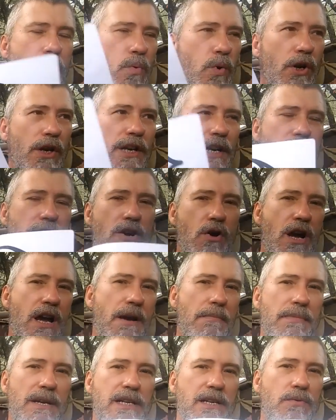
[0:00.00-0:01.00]
We're going to know
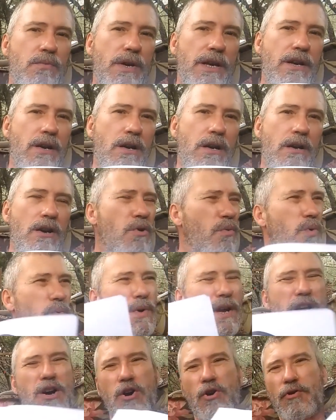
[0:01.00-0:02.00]
how many we are.
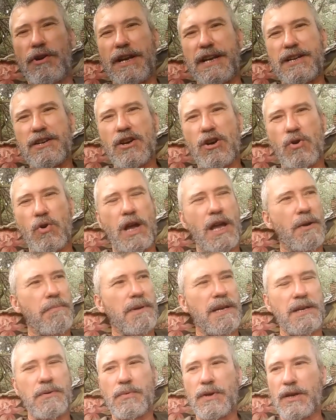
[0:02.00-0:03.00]
Well, we already know how
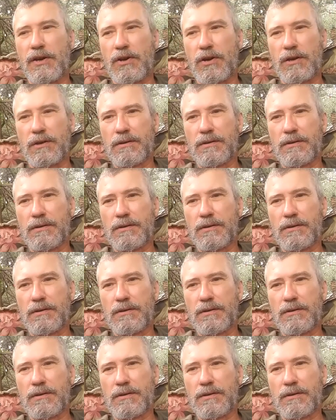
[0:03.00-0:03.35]
many we are.